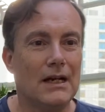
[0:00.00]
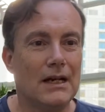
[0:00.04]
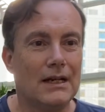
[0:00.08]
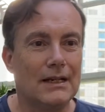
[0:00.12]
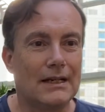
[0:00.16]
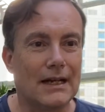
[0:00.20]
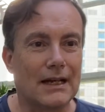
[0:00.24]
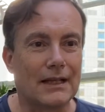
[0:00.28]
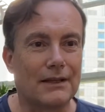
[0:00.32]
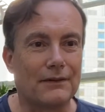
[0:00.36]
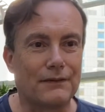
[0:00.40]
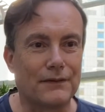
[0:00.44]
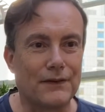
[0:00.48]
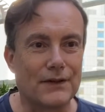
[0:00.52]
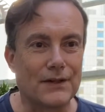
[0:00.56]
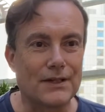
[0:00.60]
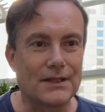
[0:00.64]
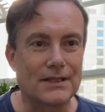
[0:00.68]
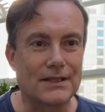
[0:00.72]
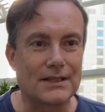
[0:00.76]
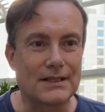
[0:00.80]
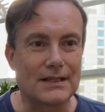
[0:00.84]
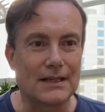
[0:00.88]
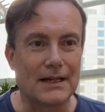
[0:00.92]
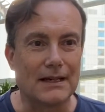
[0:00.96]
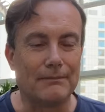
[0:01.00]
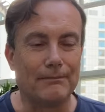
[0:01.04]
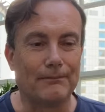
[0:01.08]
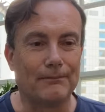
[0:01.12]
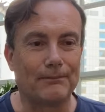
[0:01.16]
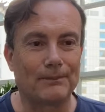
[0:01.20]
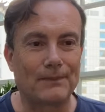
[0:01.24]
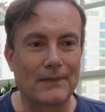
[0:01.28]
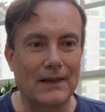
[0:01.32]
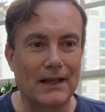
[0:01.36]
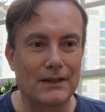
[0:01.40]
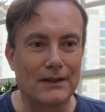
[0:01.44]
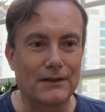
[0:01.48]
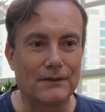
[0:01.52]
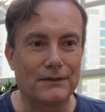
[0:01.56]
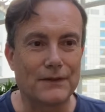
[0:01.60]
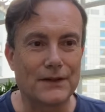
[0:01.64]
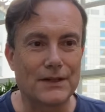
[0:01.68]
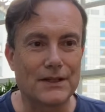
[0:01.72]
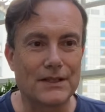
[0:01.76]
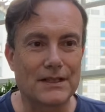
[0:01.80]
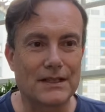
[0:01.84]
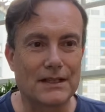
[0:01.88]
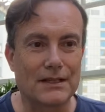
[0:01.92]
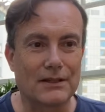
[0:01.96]
Now the first
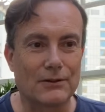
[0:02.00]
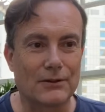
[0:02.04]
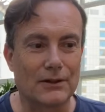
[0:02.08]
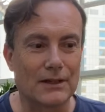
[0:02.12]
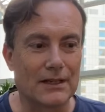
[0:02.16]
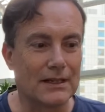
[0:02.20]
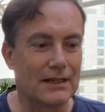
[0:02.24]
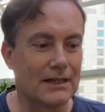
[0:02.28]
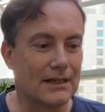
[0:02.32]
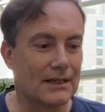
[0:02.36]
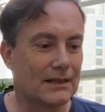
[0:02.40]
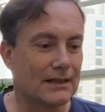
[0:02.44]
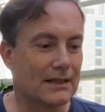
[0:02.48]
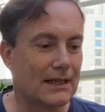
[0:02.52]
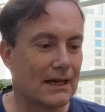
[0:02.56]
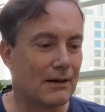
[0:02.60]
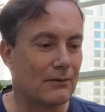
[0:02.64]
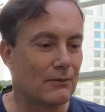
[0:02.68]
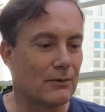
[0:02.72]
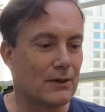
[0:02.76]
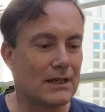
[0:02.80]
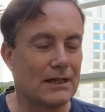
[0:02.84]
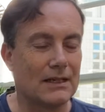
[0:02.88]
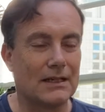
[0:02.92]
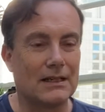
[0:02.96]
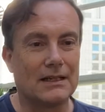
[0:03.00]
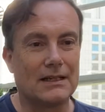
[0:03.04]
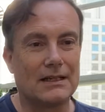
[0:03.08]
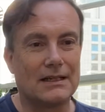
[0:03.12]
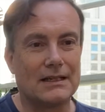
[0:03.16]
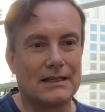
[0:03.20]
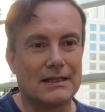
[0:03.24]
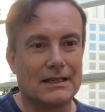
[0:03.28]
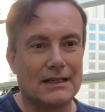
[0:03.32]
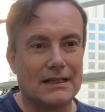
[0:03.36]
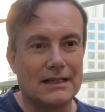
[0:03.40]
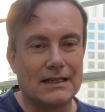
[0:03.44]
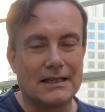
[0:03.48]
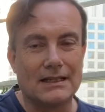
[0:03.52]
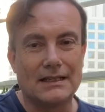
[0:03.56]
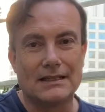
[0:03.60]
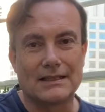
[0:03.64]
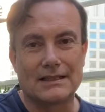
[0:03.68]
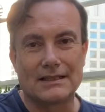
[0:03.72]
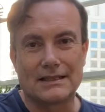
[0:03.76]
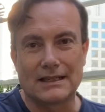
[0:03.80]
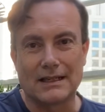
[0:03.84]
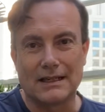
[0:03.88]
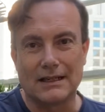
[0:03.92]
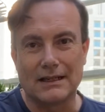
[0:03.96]
ingredient that we need
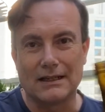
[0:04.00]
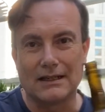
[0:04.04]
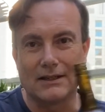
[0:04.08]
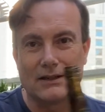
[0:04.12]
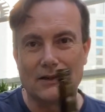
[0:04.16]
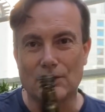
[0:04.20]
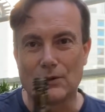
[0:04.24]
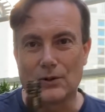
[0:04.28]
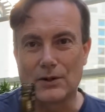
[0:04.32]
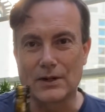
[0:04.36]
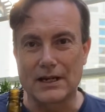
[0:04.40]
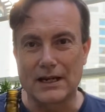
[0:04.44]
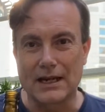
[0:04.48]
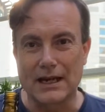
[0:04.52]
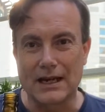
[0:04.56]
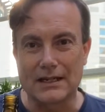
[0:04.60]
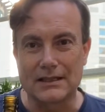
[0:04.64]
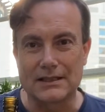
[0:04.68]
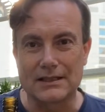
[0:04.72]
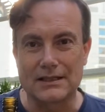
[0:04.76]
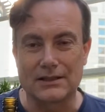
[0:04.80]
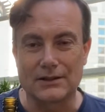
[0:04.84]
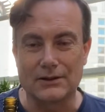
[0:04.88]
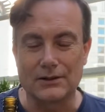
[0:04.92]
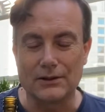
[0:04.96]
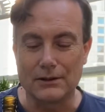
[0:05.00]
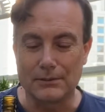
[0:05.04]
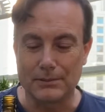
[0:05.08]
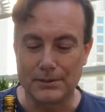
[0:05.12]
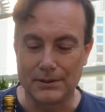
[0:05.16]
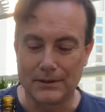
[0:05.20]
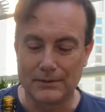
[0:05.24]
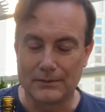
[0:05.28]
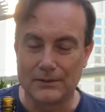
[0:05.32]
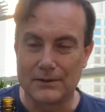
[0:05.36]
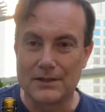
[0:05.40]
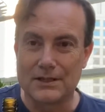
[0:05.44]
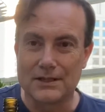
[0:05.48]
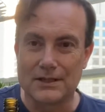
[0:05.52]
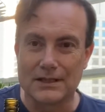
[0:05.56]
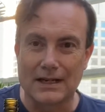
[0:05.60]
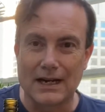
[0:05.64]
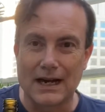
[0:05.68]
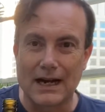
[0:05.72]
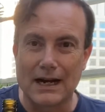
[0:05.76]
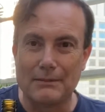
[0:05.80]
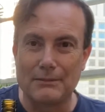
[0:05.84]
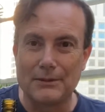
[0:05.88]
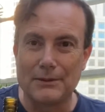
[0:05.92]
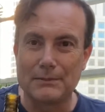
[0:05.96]
is orgeat syrup, which is an
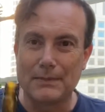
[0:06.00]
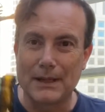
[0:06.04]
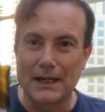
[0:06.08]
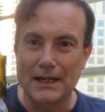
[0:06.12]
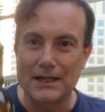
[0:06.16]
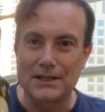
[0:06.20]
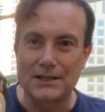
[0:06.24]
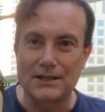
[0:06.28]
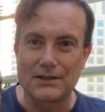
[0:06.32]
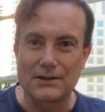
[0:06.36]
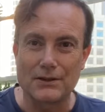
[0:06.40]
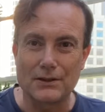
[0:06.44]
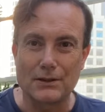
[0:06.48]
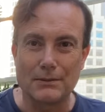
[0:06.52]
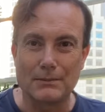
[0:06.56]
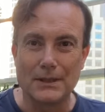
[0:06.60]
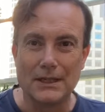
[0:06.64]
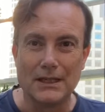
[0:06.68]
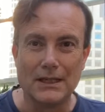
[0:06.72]
almond-based syrup.